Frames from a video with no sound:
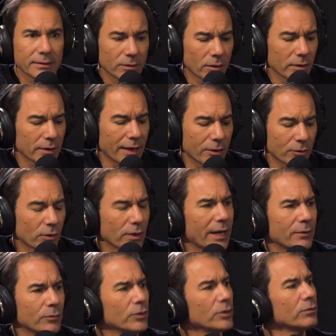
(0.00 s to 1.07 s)
it's totally natural.
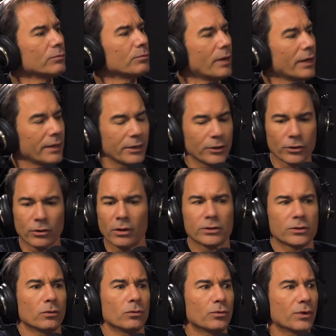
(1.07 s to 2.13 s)
And you by then you're
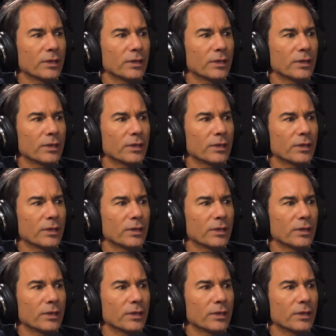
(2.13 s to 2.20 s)
also